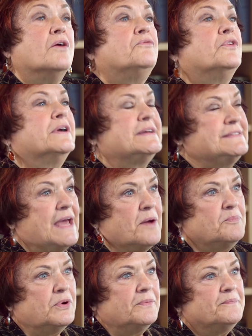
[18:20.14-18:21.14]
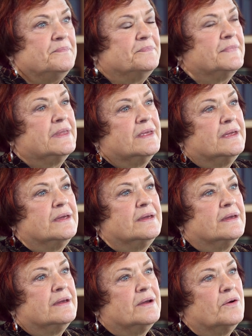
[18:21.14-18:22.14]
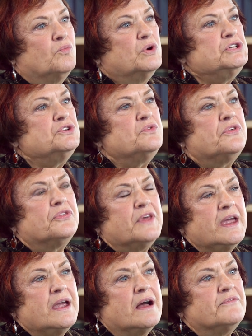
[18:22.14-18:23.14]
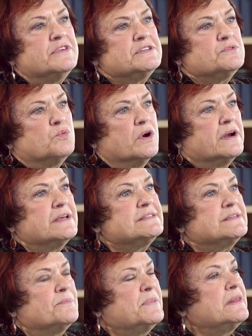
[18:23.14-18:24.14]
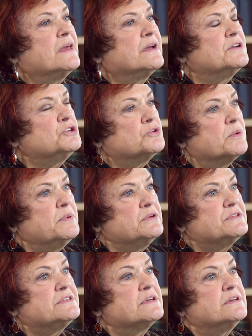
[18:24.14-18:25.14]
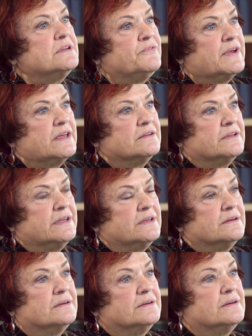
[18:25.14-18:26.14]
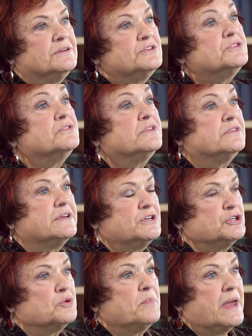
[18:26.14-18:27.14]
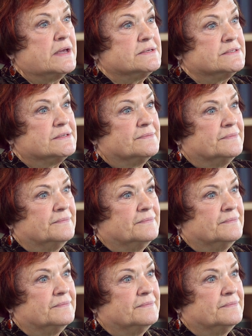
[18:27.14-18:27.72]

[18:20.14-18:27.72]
For example, would you think of this work as something that contributes significantly to the literature base?